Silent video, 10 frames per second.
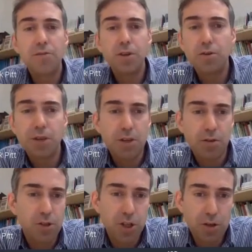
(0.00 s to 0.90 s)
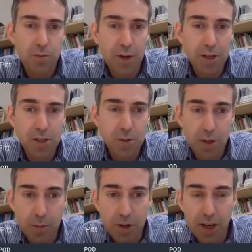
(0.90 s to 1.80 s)
Even though they don't show the badges
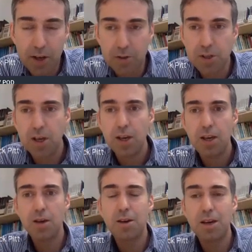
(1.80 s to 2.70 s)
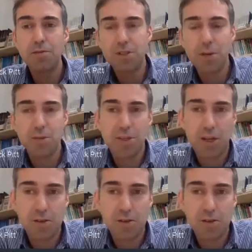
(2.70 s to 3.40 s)
to anybody else, it gives them a